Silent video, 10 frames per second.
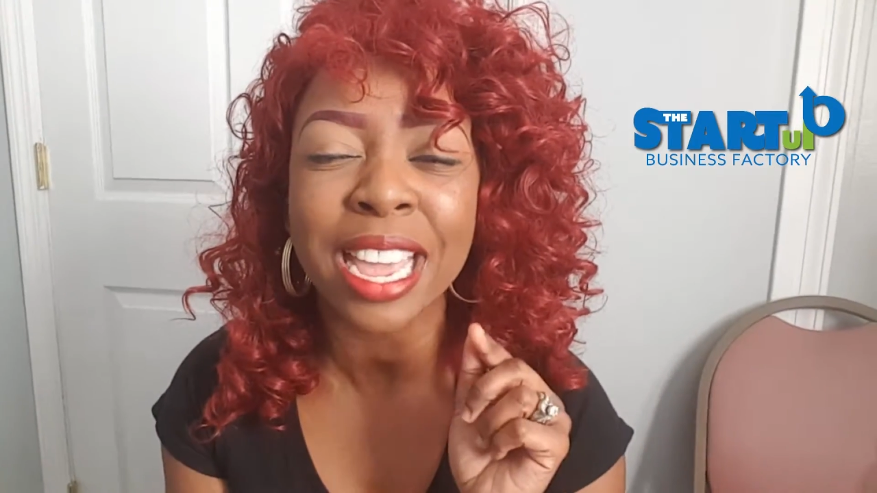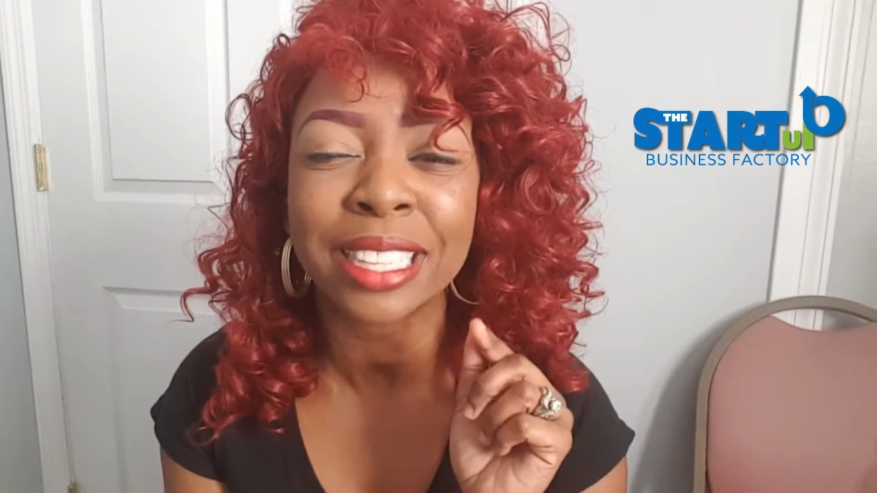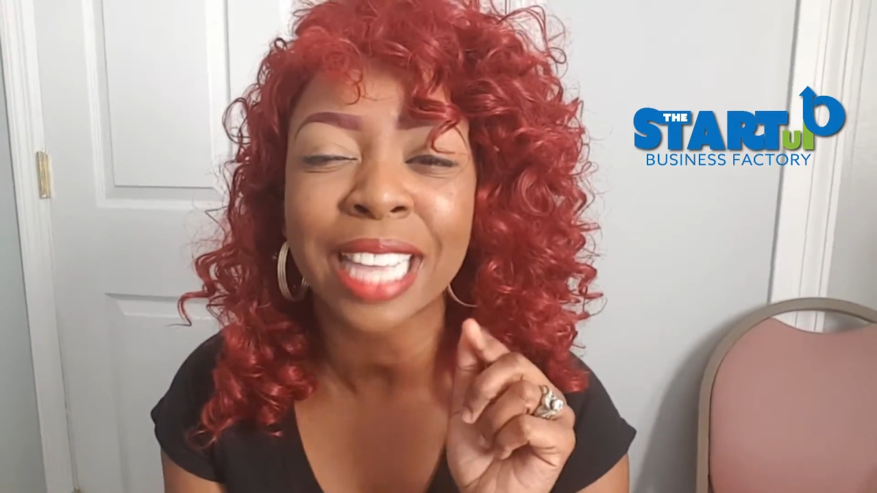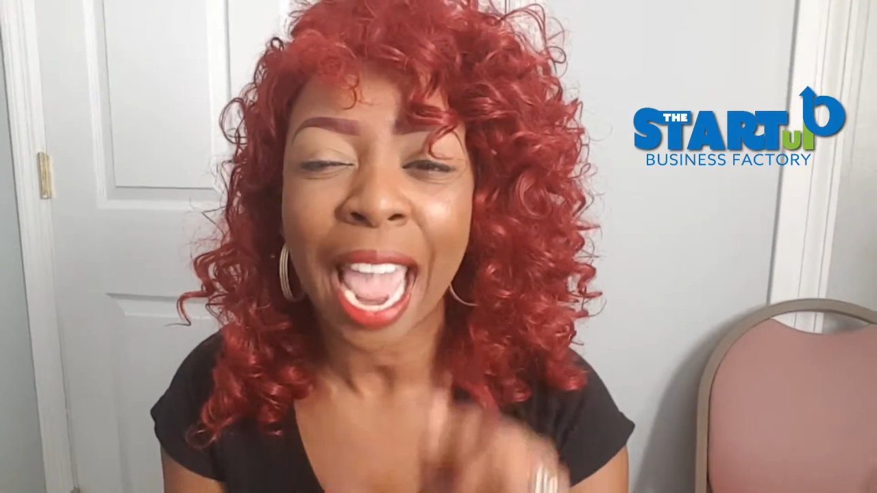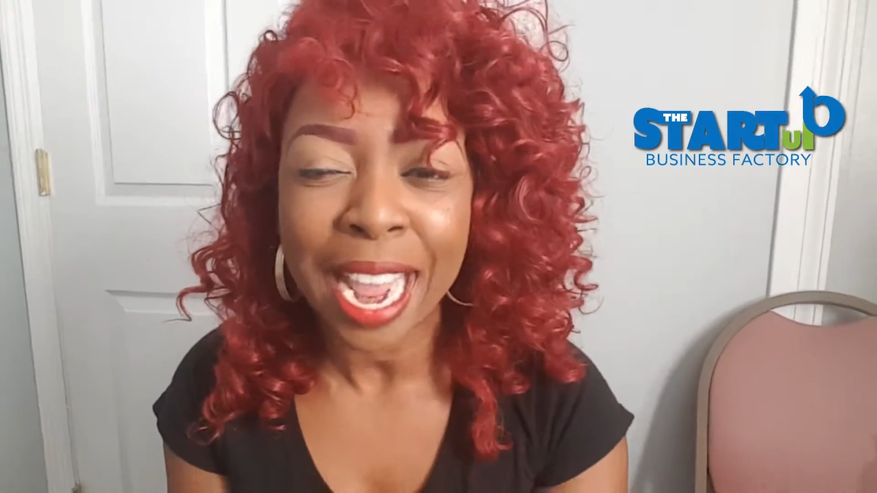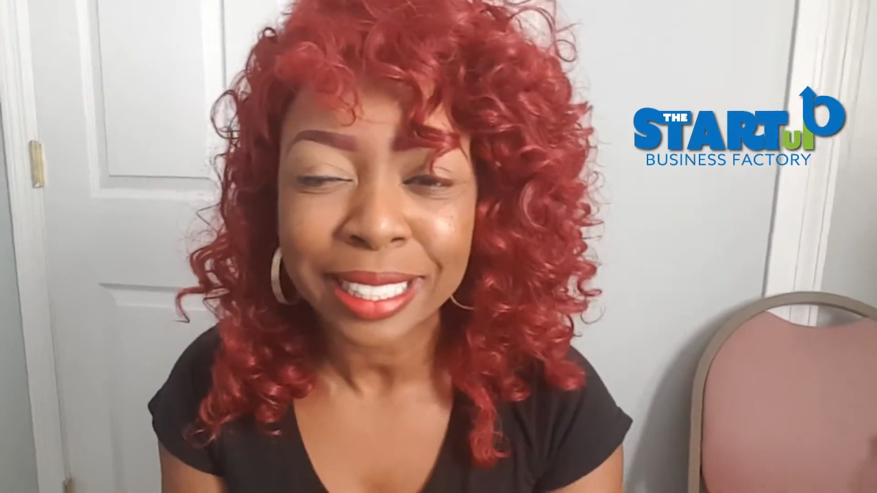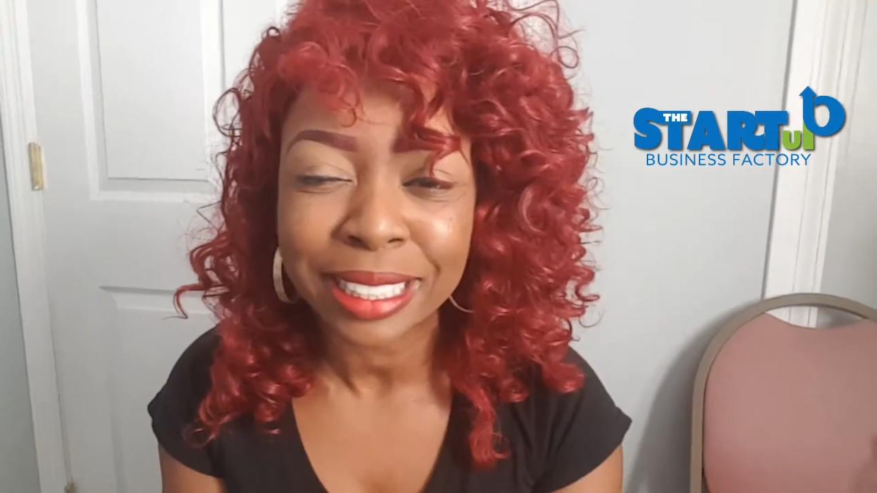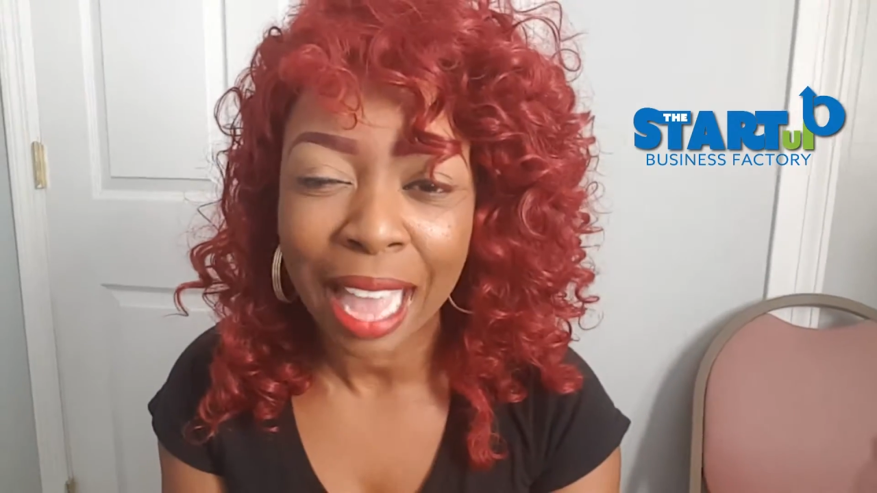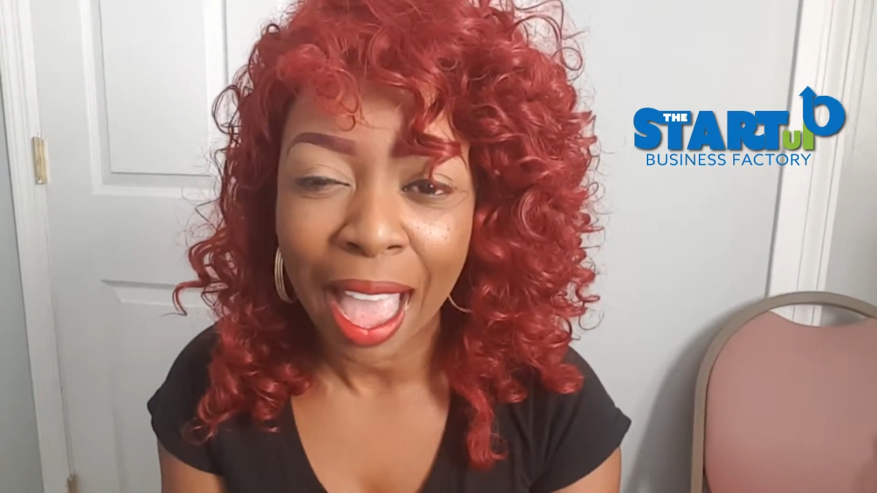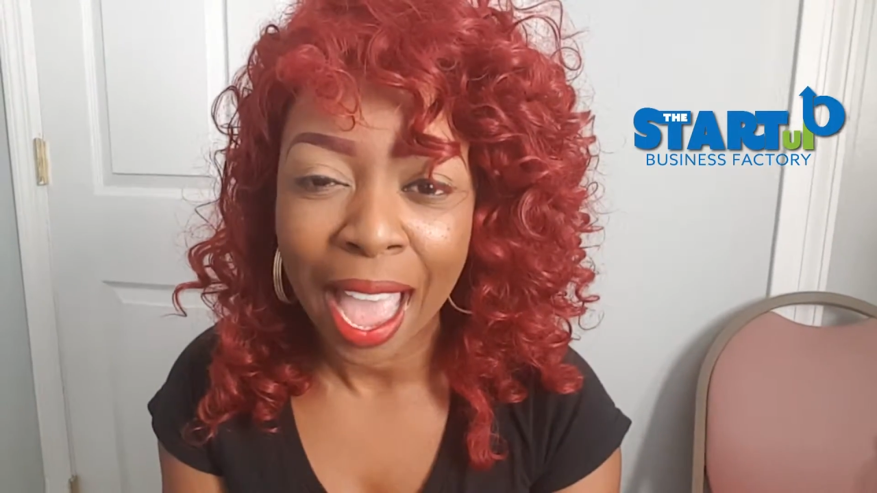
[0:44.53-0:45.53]
is a
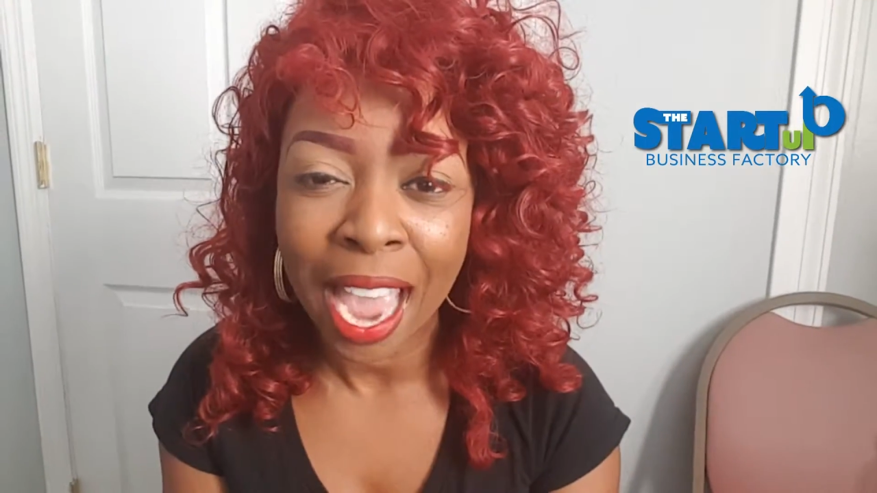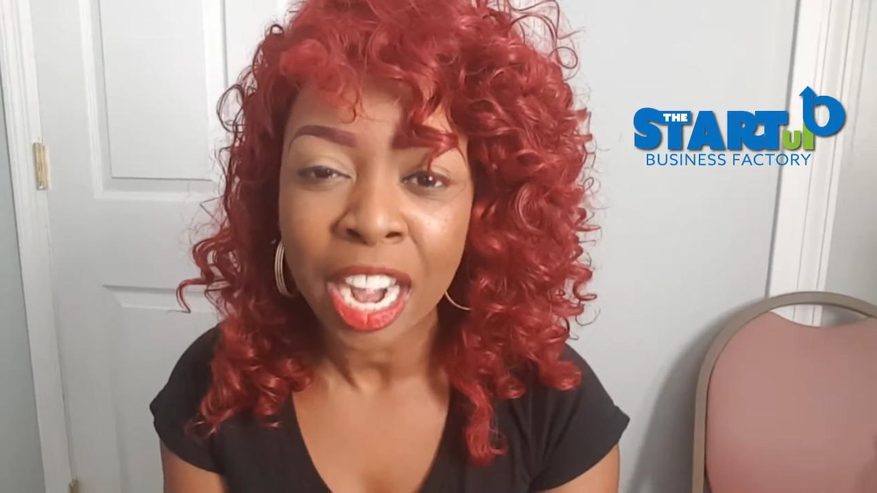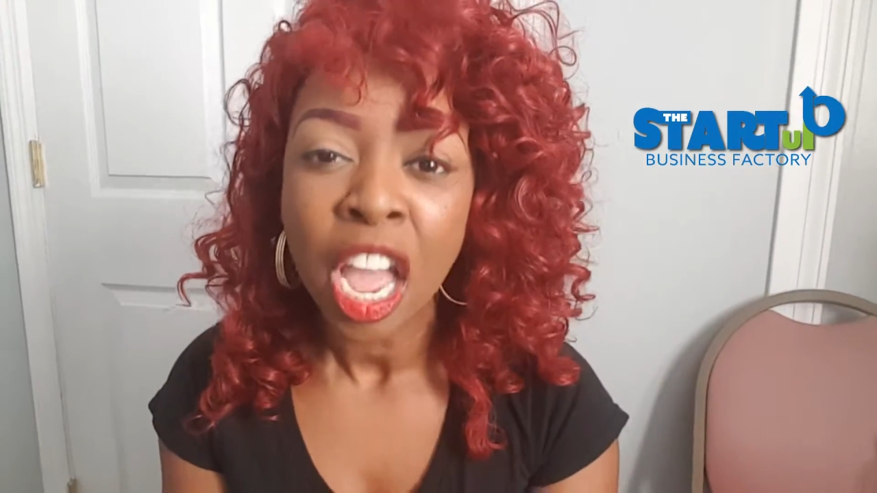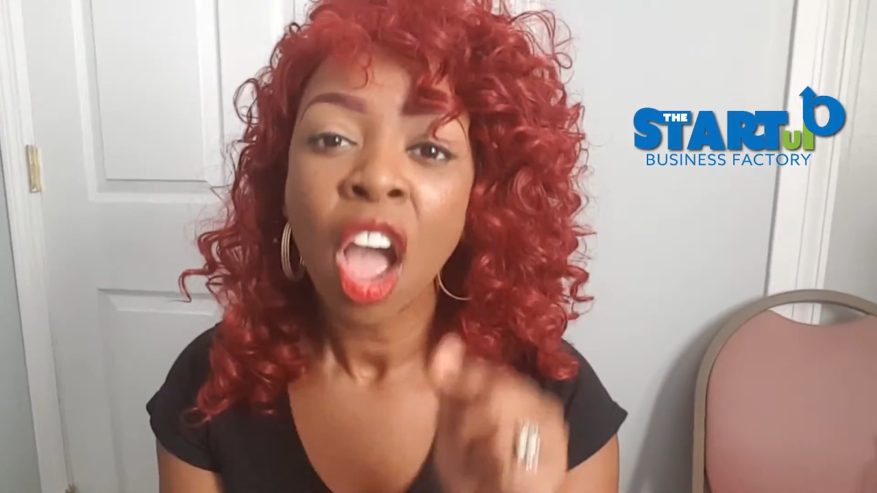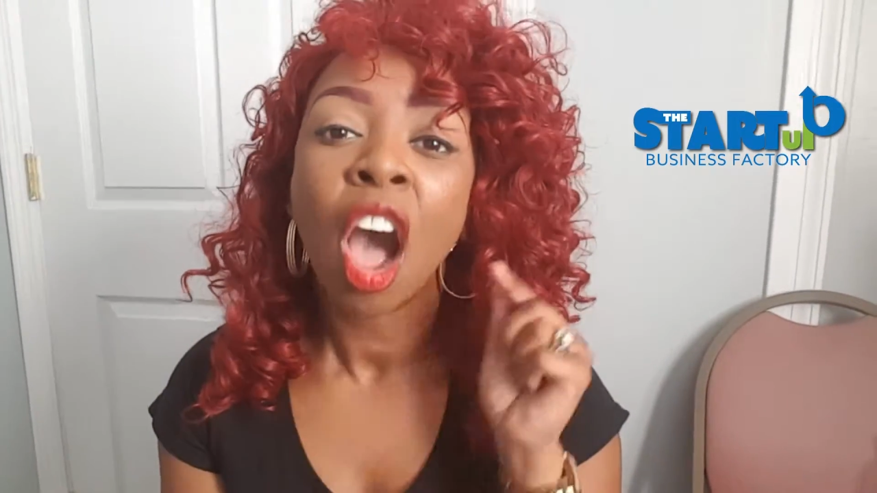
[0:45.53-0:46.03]
sign